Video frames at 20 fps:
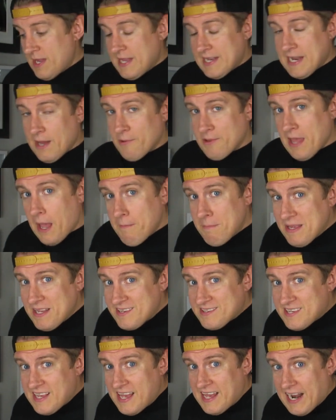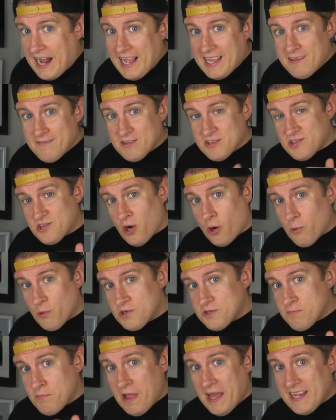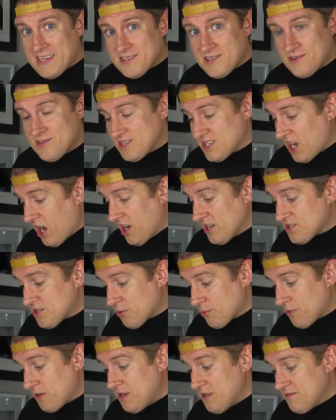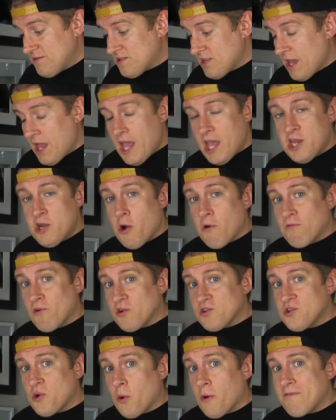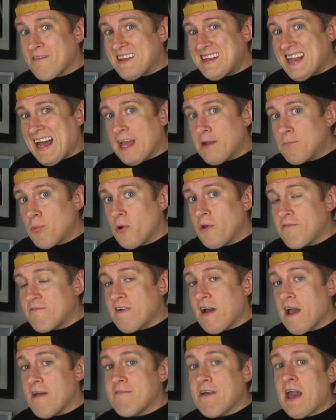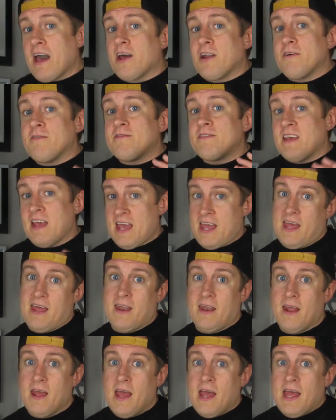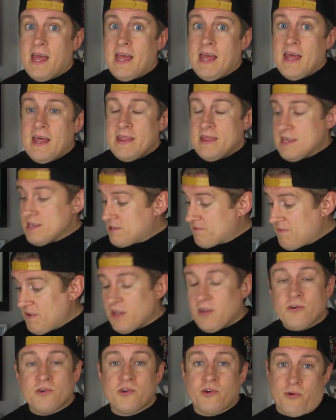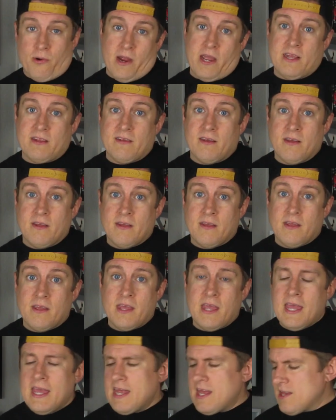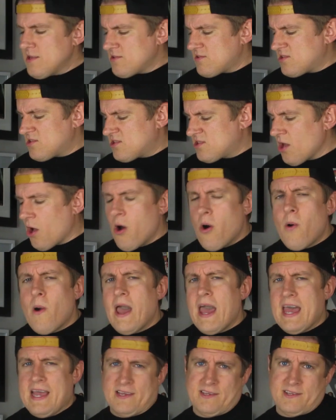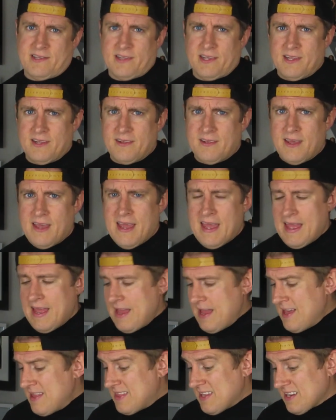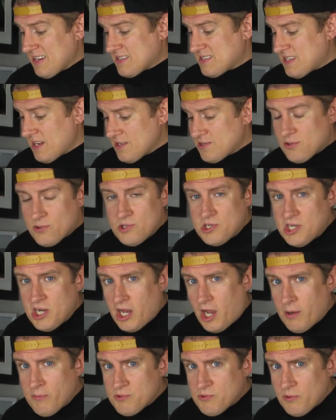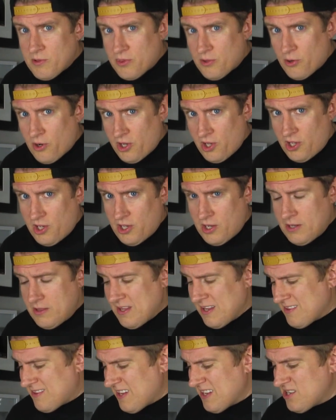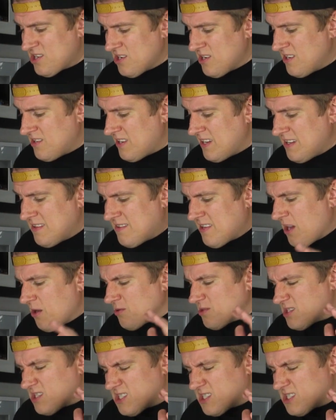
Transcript: Now, with that being said, I give the Star Wars Black Series Koska Reeves an overall score of a 9.5 out of 10. This figure's great. It is so excellent. The accessories she comes with are good. The attention to detail is